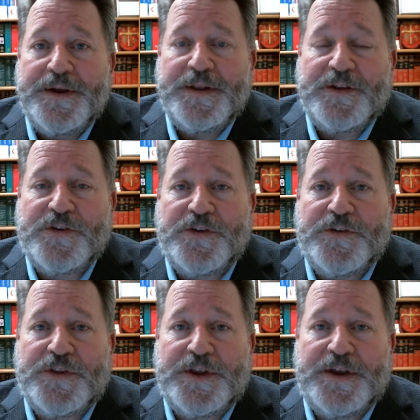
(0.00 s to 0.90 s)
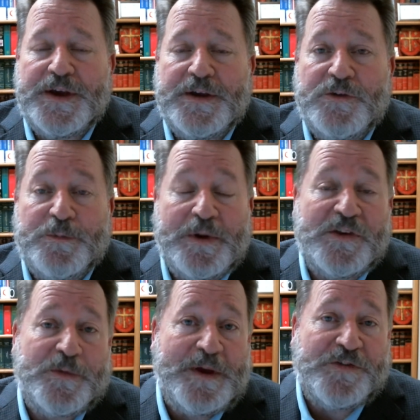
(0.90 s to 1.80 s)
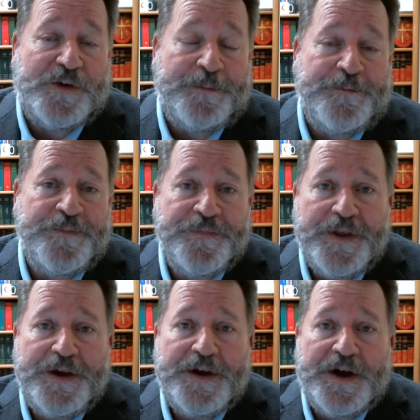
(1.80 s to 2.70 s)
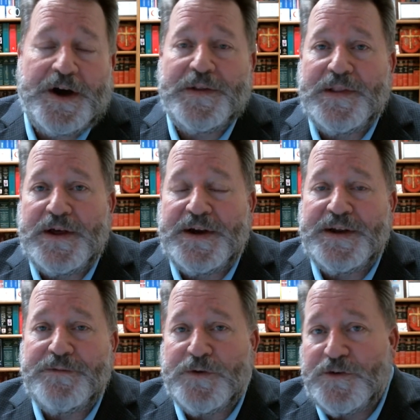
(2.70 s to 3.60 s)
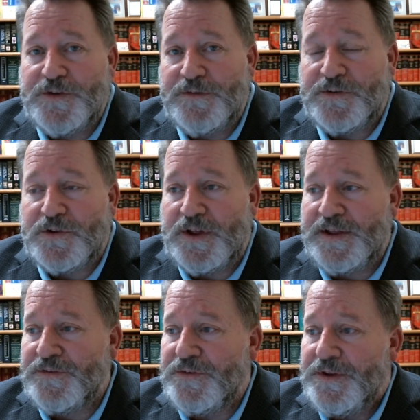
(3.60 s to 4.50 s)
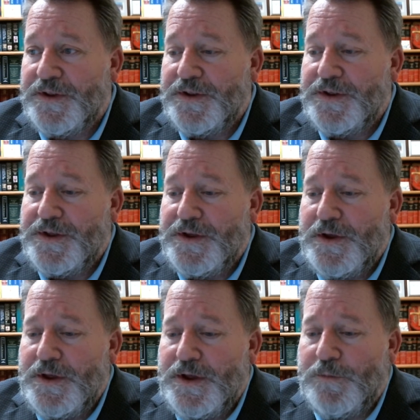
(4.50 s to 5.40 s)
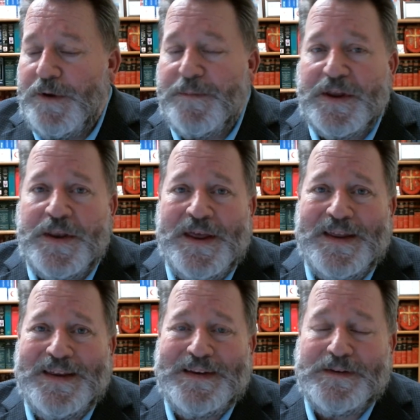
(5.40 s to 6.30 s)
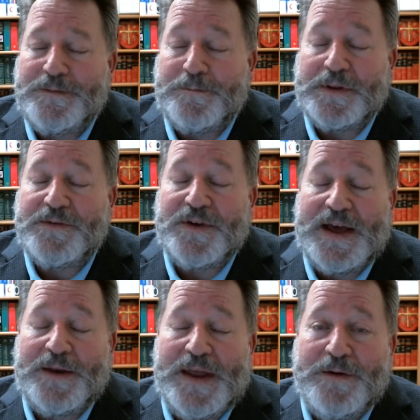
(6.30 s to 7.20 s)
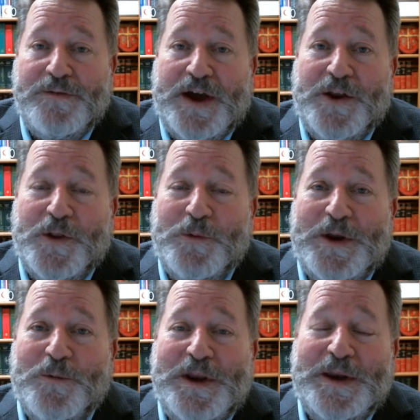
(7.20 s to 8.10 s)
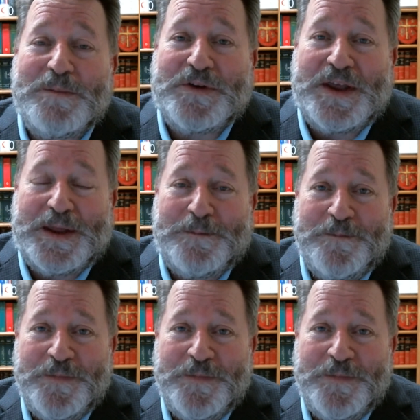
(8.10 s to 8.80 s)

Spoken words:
and this is the spring semester online version of this class. And we've been, believe it or not, now we've gotten all the way to week number 10.